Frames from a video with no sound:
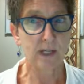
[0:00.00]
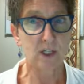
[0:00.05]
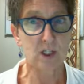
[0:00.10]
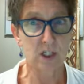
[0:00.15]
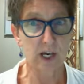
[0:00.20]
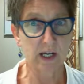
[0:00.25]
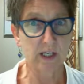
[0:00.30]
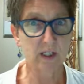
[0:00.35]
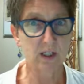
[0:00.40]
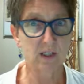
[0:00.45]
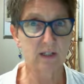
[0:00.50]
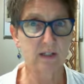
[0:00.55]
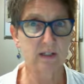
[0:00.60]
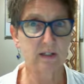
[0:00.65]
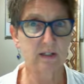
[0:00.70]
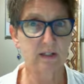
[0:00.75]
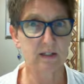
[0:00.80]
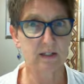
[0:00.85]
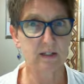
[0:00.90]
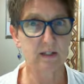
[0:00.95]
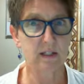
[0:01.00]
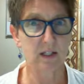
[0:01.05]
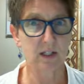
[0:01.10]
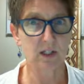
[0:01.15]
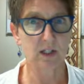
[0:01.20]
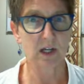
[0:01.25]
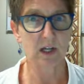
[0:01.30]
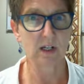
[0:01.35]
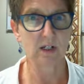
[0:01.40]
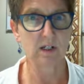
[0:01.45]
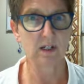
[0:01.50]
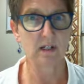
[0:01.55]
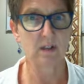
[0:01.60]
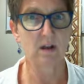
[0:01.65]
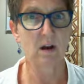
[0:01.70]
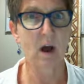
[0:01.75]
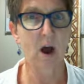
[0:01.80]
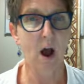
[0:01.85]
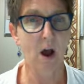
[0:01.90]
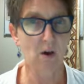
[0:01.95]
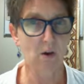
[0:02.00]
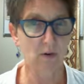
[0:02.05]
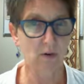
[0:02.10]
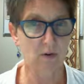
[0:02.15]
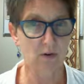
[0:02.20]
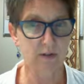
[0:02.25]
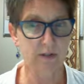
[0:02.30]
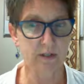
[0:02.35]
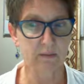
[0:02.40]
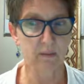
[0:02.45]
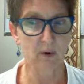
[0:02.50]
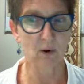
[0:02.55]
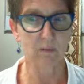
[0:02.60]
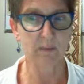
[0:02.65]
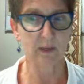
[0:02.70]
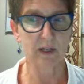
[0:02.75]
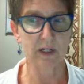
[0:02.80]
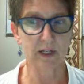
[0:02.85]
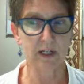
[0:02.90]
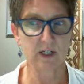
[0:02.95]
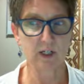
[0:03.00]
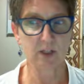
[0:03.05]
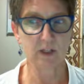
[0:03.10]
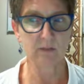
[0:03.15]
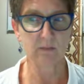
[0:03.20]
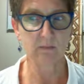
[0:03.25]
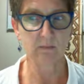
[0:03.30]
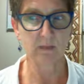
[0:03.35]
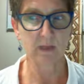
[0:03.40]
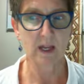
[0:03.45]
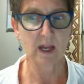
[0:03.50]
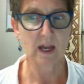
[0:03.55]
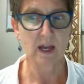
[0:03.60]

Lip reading: changes, assisting changes across a population.